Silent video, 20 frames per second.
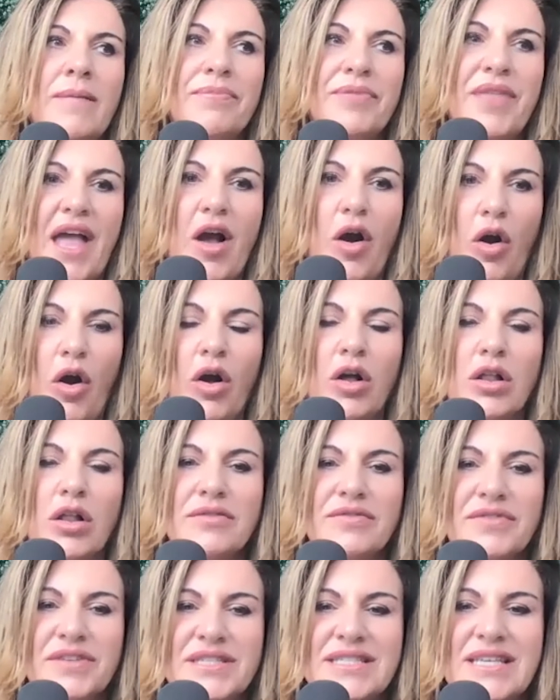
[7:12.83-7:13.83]
They all
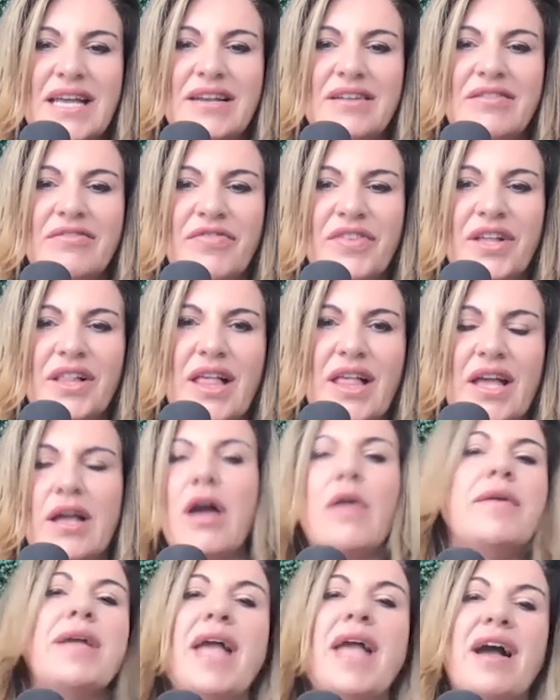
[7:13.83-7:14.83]
of a sudden feel like,
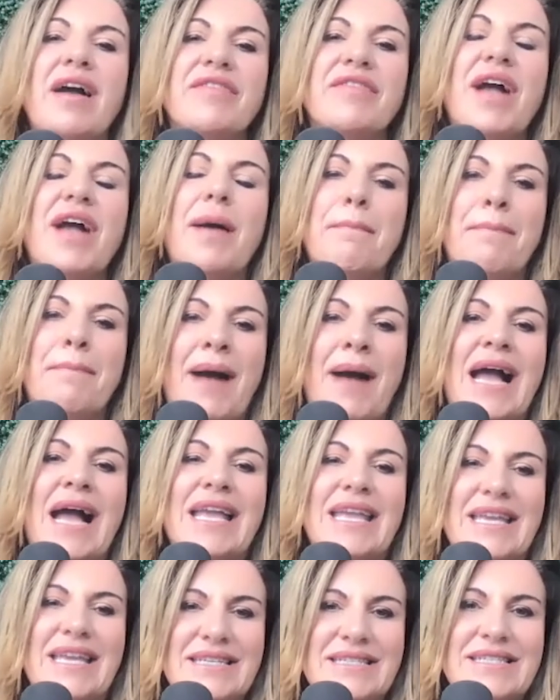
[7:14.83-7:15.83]
okay, I've got
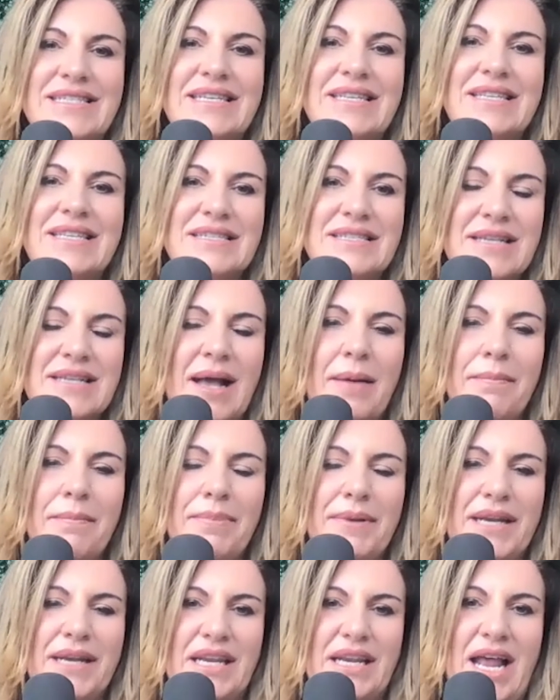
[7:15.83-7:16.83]
buy-in to this
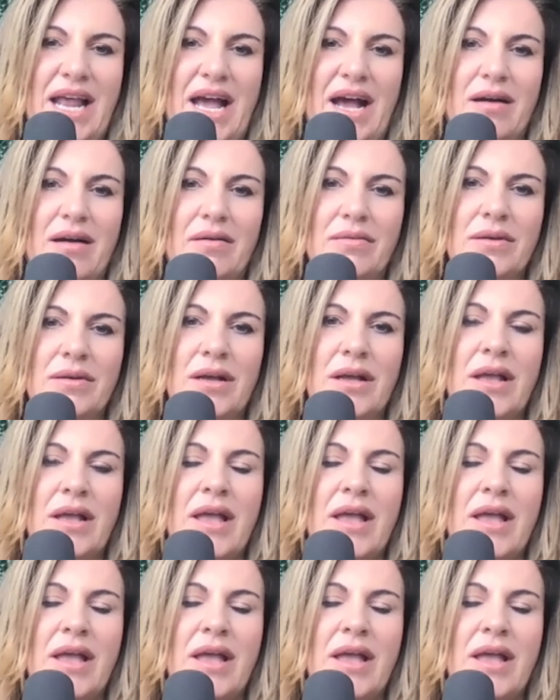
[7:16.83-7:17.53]
company now.